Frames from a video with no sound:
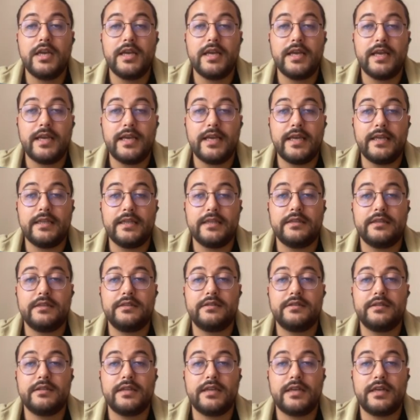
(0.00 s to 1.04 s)
and
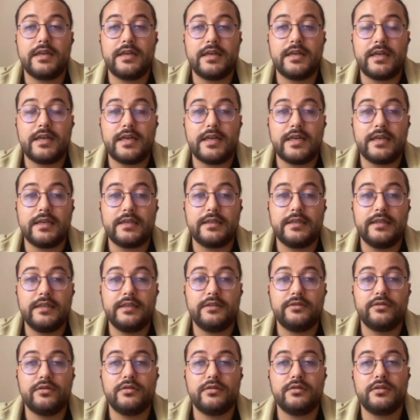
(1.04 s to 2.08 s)
I
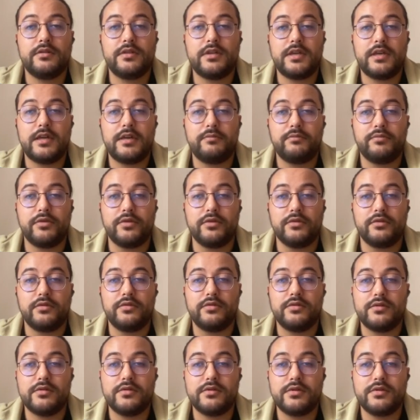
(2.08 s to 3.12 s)
clicked on upload.
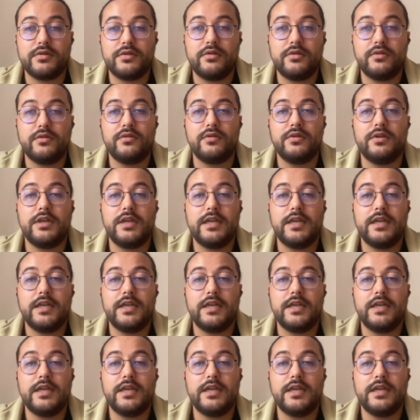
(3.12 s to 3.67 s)
So